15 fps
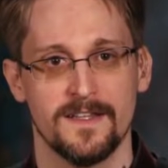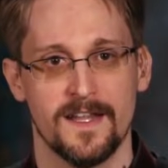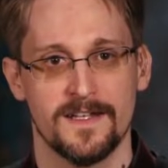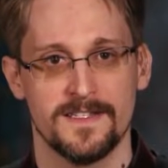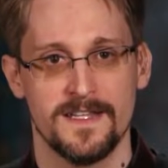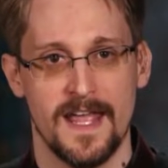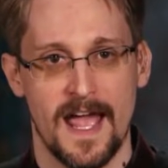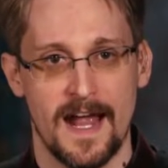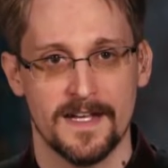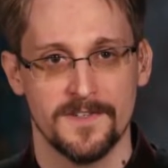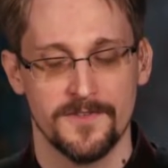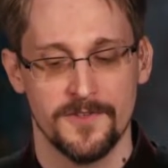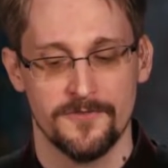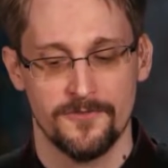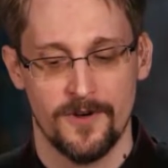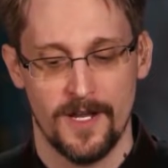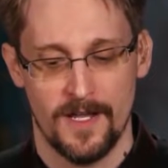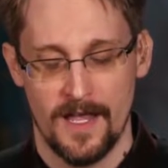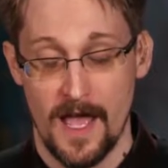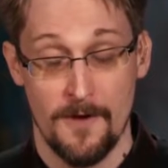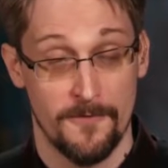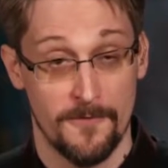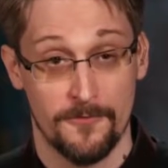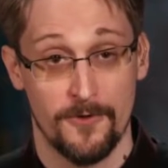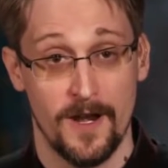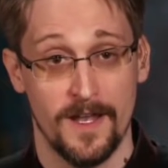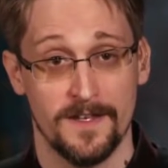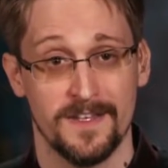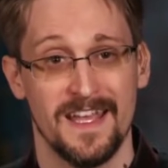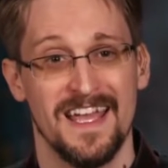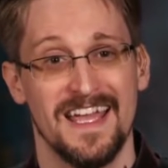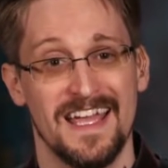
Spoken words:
That is the act of a friend.